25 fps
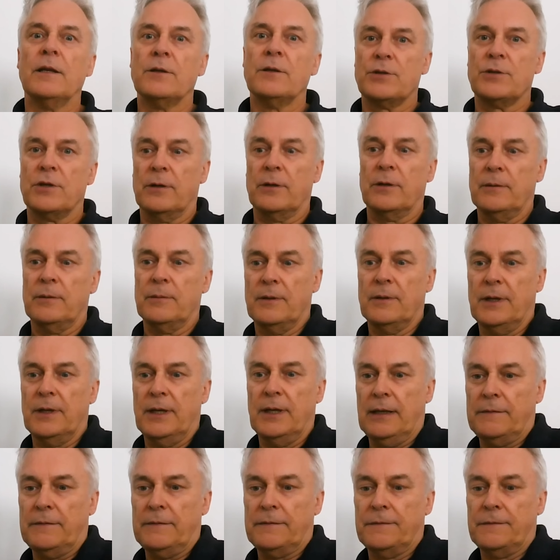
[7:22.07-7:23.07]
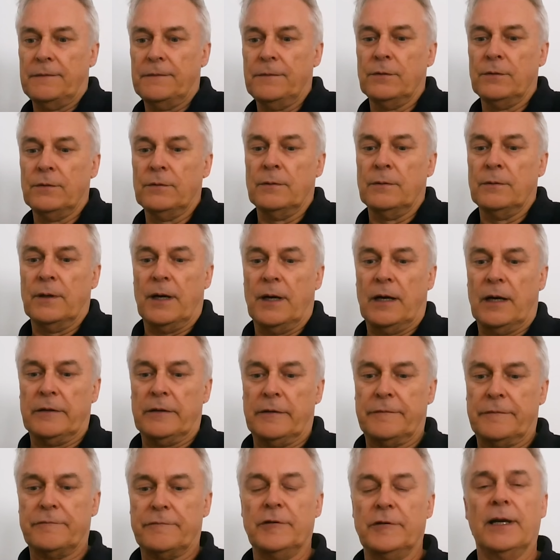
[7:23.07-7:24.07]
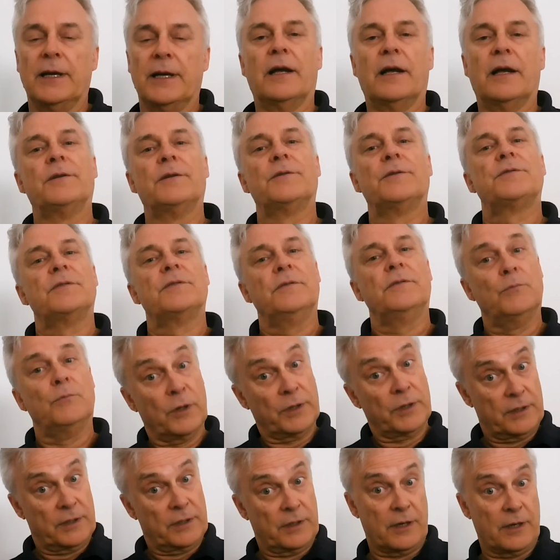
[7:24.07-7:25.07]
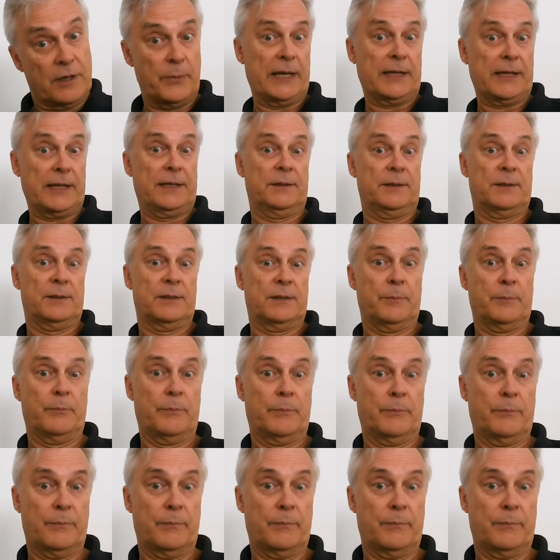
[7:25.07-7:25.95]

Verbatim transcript: So if you are a freelancer, you want to go back into the